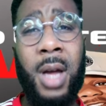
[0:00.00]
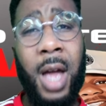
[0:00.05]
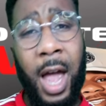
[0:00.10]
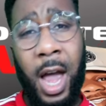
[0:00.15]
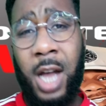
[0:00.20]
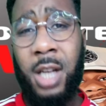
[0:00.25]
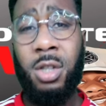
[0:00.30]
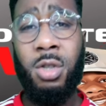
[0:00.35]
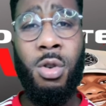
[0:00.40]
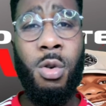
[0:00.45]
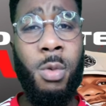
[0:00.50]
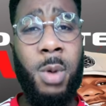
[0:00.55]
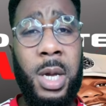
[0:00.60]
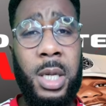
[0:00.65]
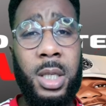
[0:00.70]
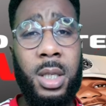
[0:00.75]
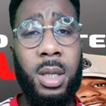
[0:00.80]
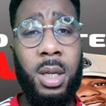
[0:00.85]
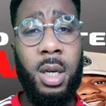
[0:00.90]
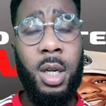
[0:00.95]
As
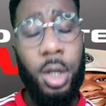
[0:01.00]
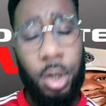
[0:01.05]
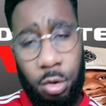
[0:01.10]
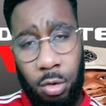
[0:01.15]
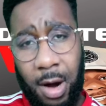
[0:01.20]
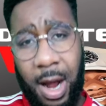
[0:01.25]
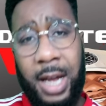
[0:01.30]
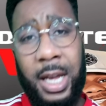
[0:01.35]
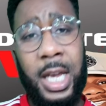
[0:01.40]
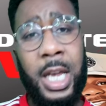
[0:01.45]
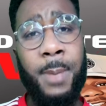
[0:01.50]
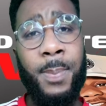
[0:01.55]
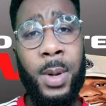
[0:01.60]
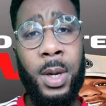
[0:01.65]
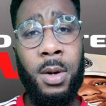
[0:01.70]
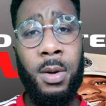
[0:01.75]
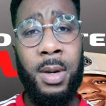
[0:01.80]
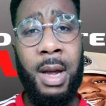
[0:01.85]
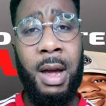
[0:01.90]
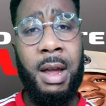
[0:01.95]
always, try and keep it
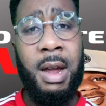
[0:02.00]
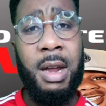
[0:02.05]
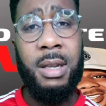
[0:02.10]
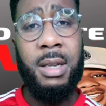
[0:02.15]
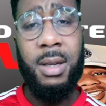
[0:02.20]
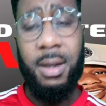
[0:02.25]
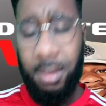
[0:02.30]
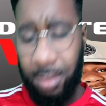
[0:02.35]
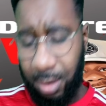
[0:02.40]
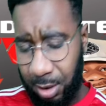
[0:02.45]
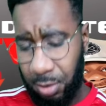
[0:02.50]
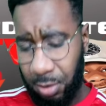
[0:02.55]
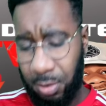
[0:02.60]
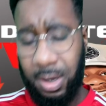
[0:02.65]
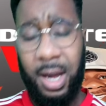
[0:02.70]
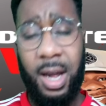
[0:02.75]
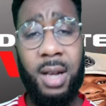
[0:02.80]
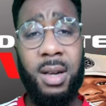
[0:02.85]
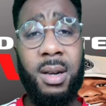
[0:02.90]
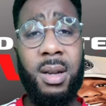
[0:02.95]
united as you
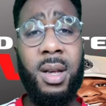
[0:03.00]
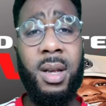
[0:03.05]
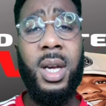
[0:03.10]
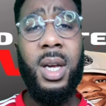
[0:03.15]
can.